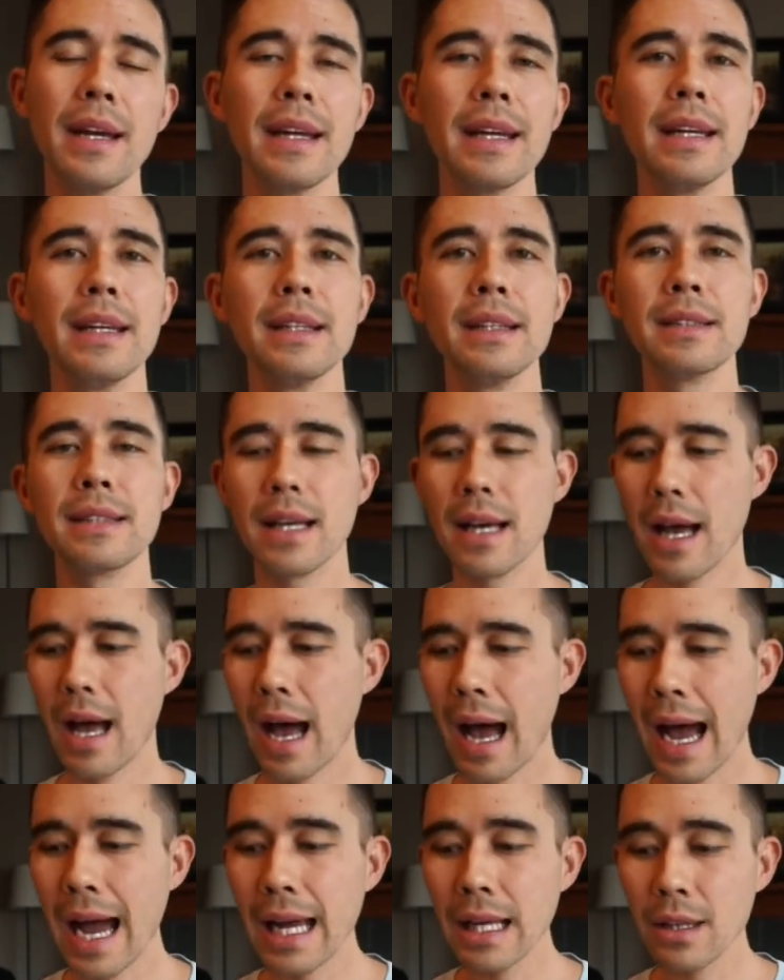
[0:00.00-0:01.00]
is
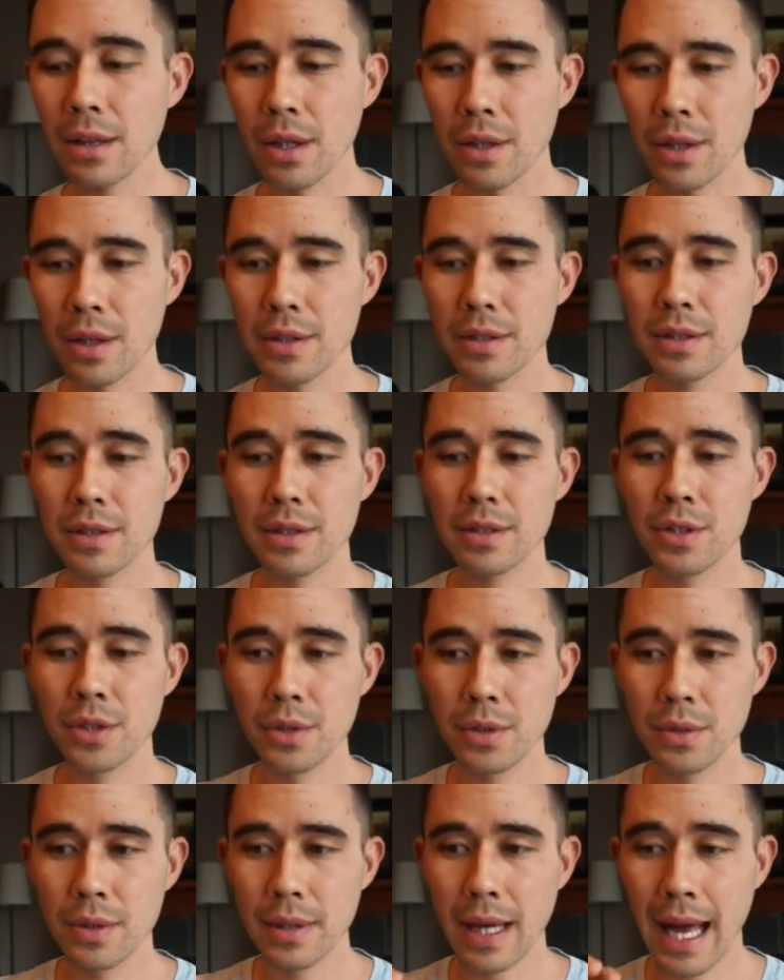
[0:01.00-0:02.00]
I learned
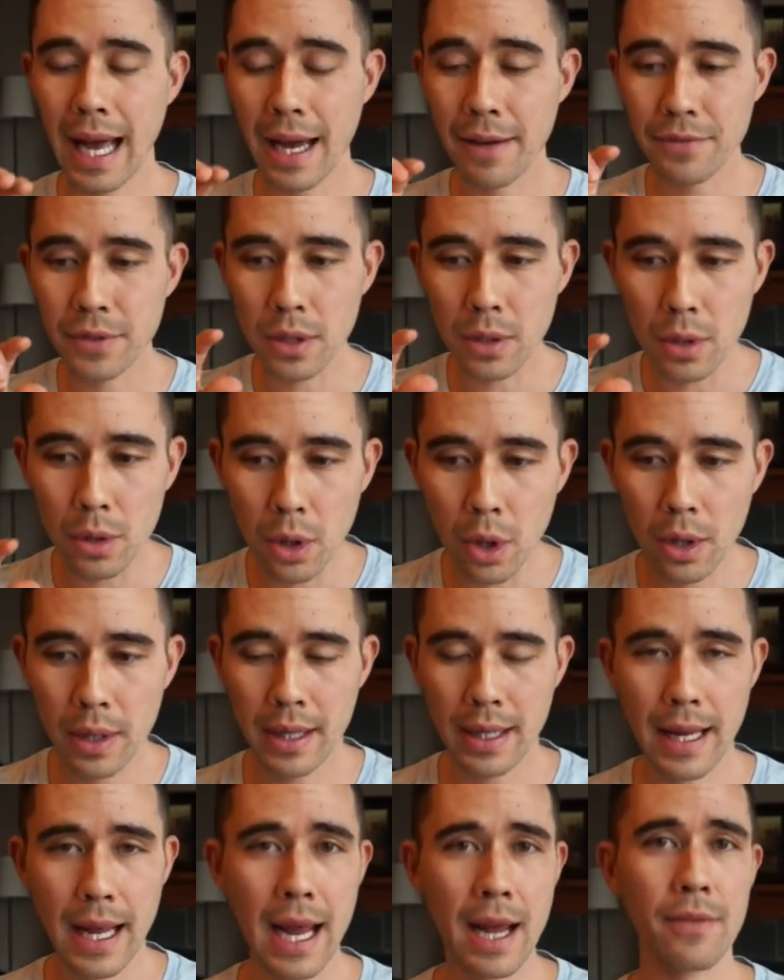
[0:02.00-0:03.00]
to have to look
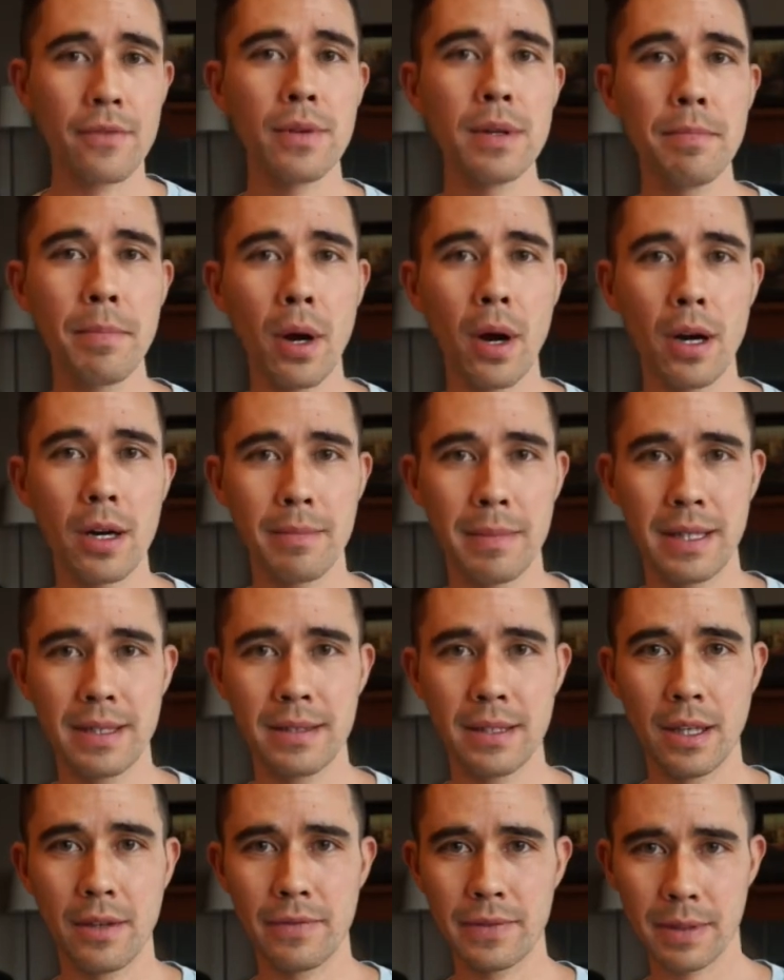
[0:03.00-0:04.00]
at every part of
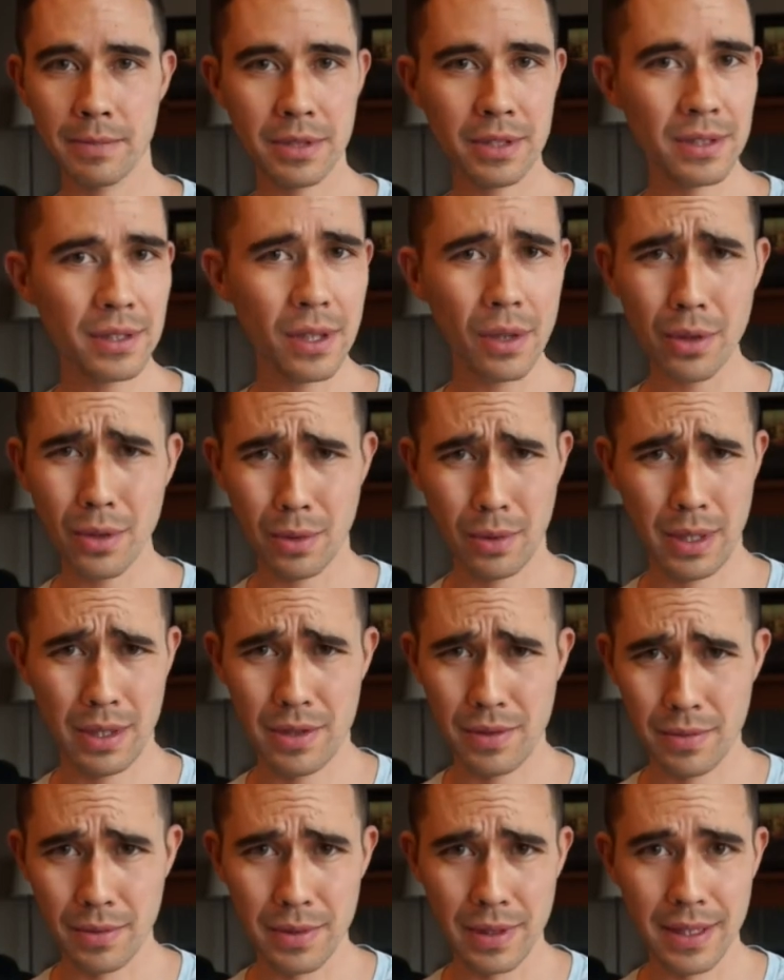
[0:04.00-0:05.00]
myself, and I'm still going
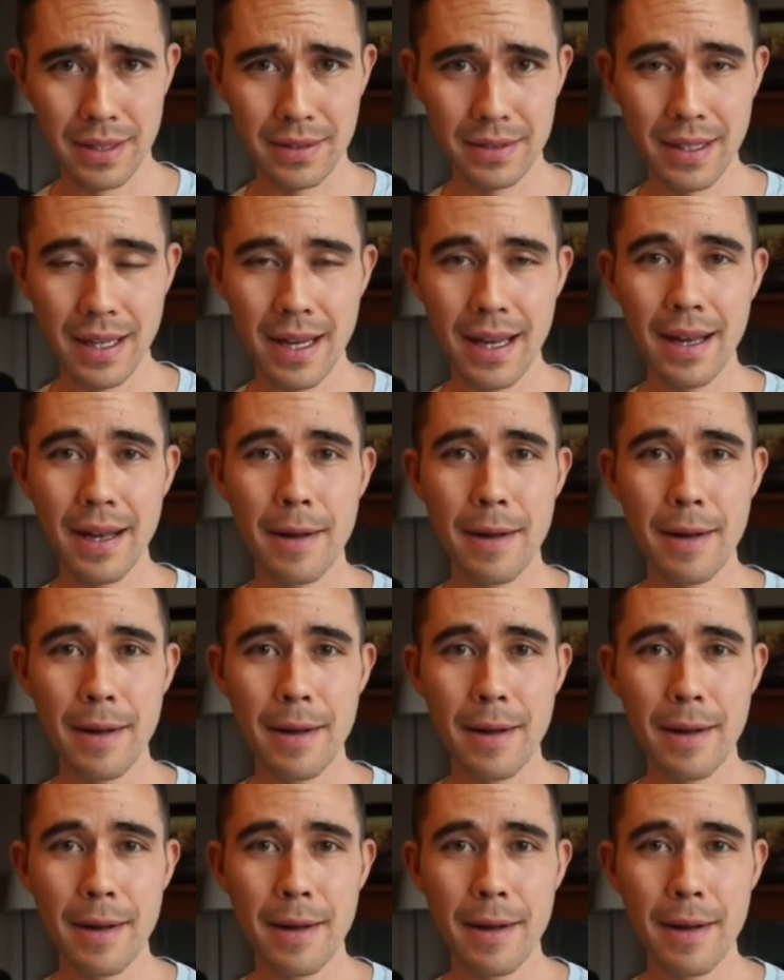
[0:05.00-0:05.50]
through this,